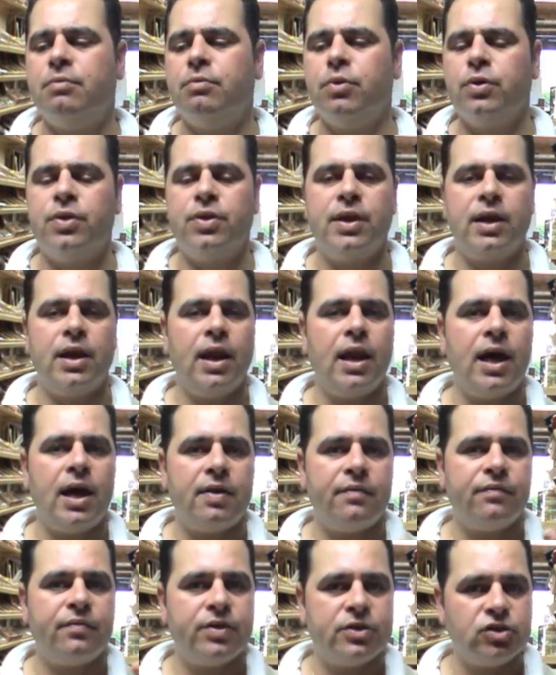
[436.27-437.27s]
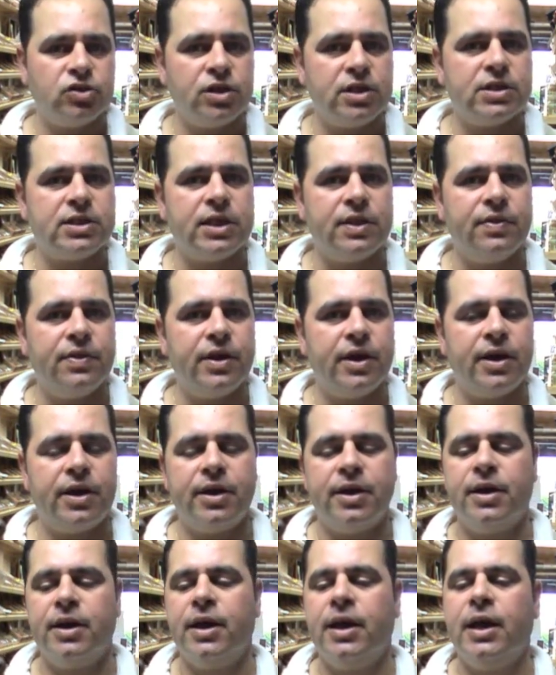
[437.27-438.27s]
with a lot of richness in
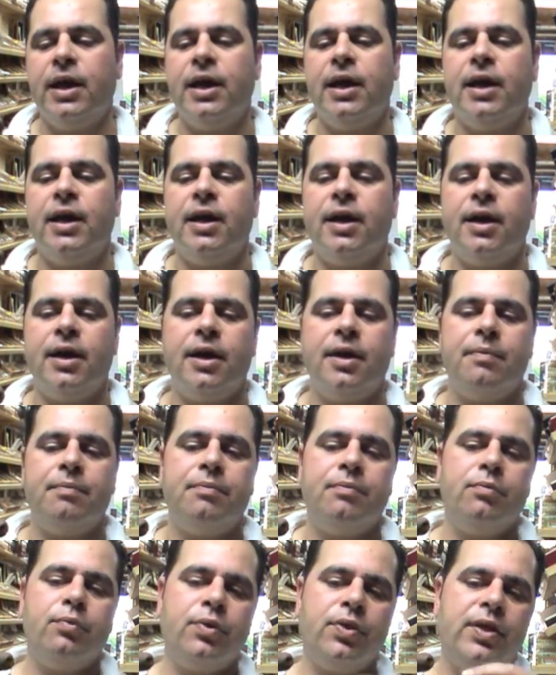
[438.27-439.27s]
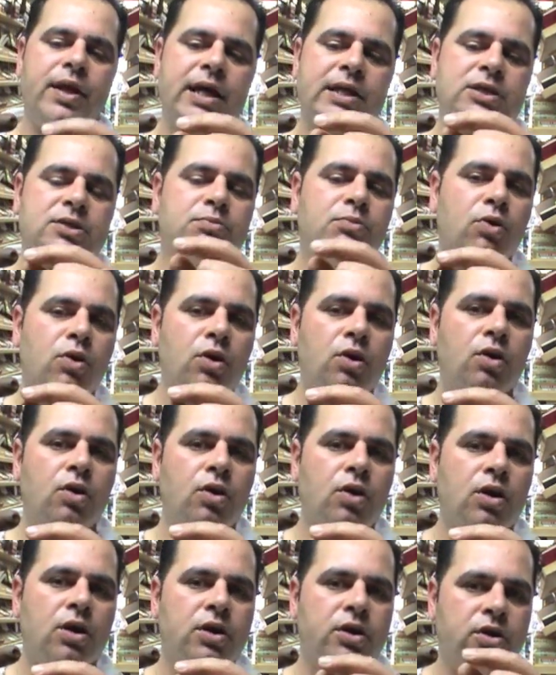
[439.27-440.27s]
there. With that small
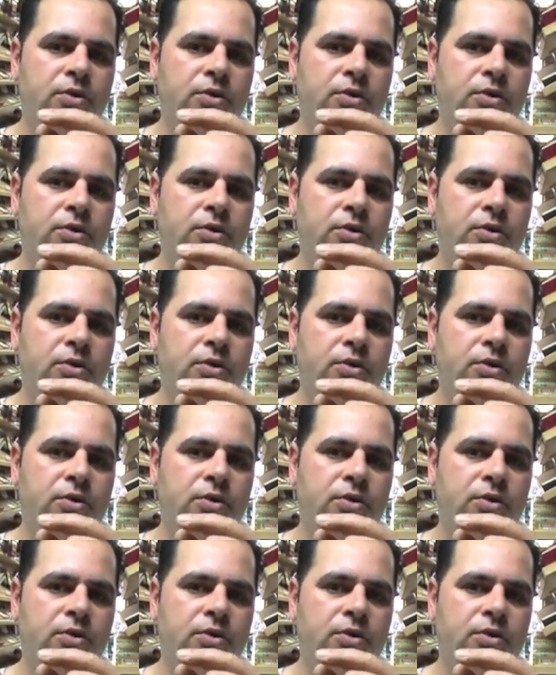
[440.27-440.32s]
hole,